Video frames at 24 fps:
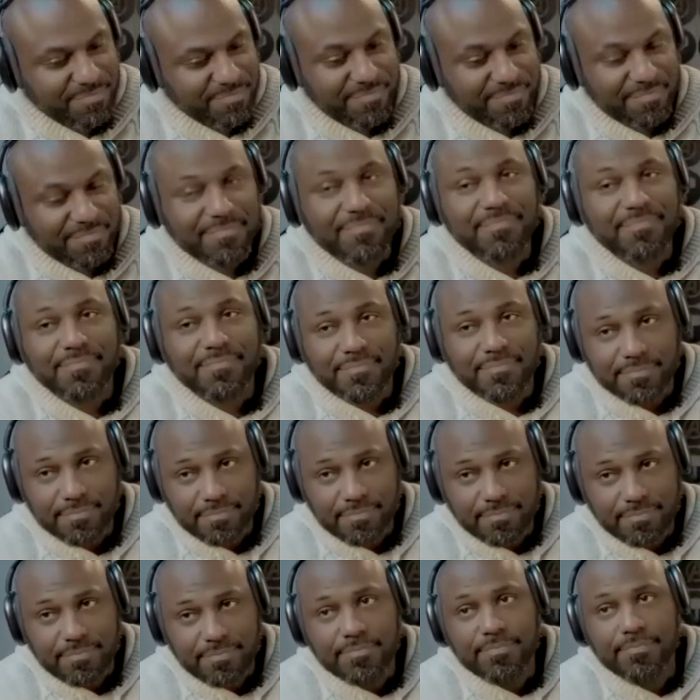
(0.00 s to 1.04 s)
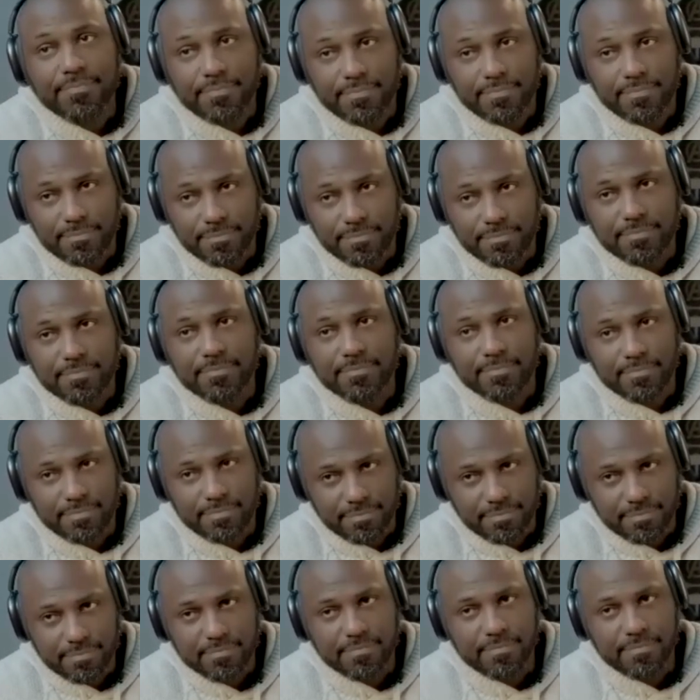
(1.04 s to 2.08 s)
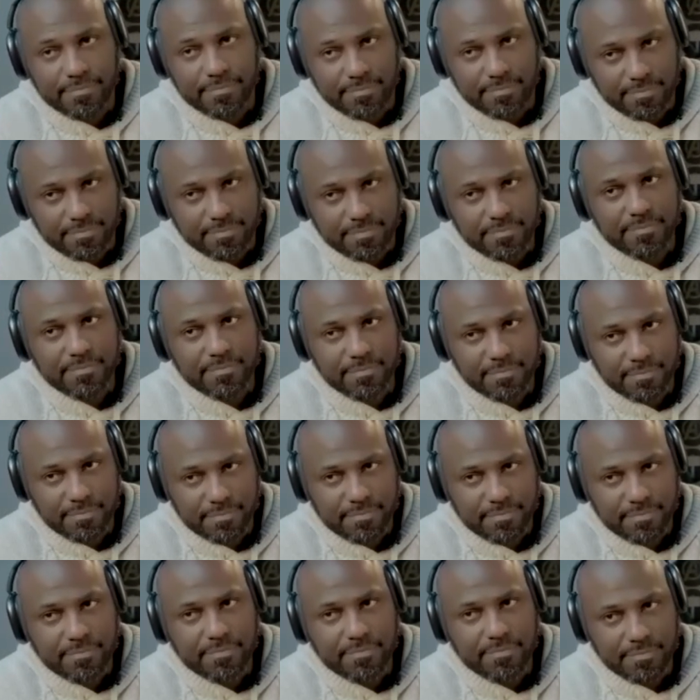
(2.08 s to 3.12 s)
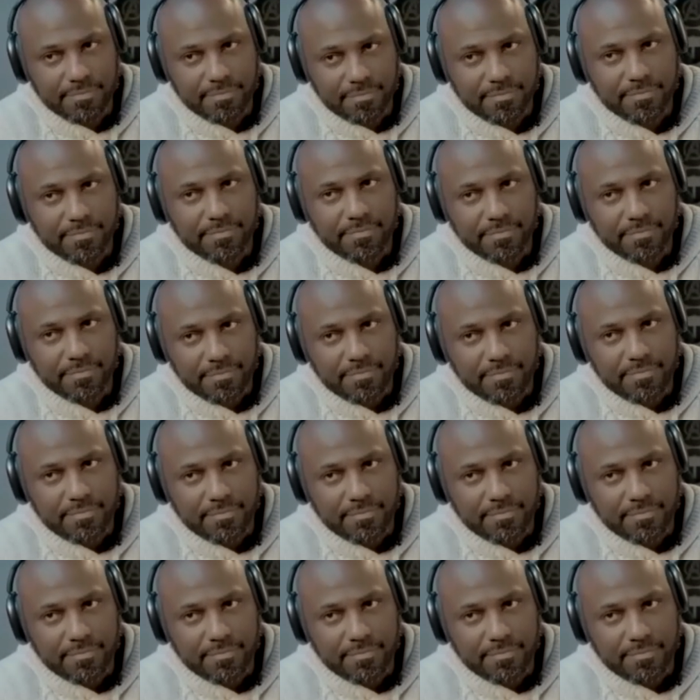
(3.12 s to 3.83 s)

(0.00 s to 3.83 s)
The person shown says nothing.